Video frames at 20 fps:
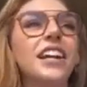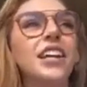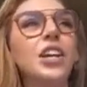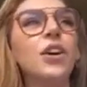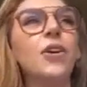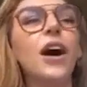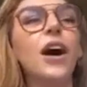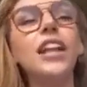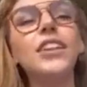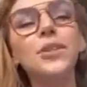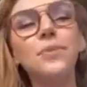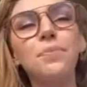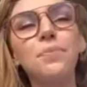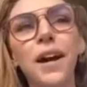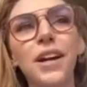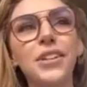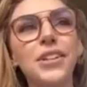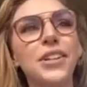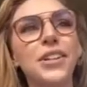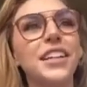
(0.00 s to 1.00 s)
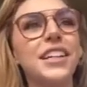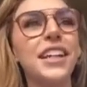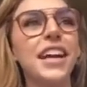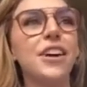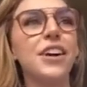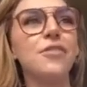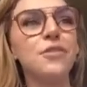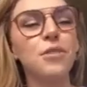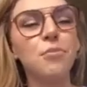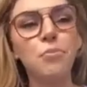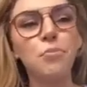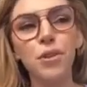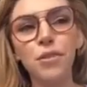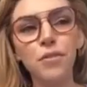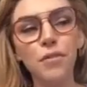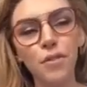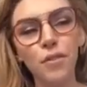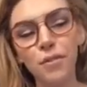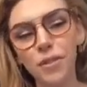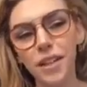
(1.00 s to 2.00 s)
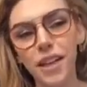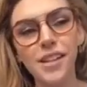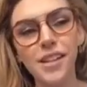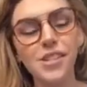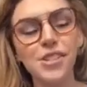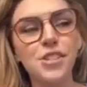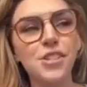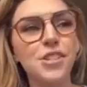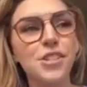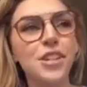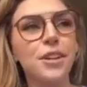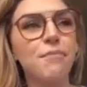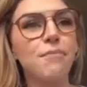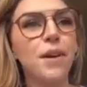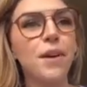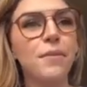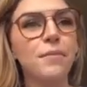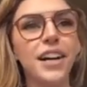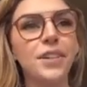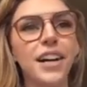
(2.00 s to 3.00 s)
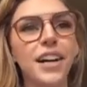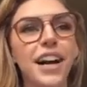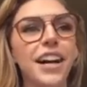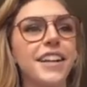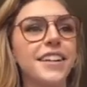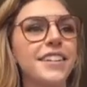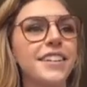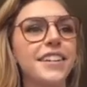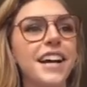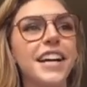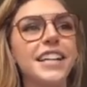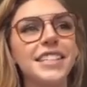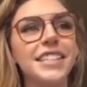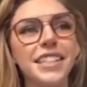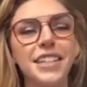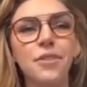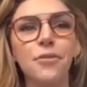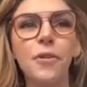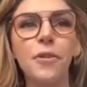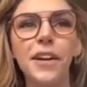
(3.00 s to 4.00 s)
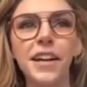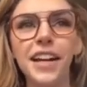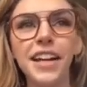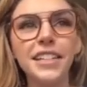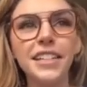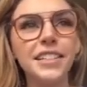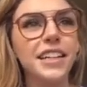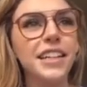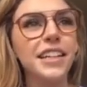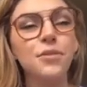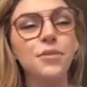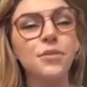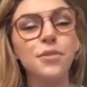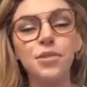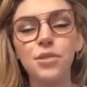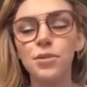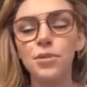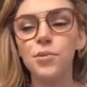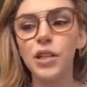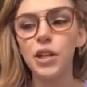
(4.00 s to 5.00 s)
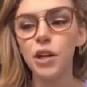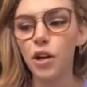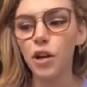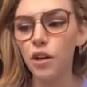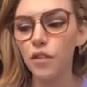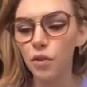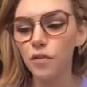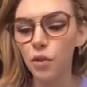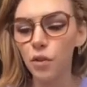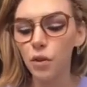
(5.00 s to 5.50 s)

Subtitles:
look back on it now. It was a beautiful relationship. I'm glad I did it when I did. It was just really hurtful.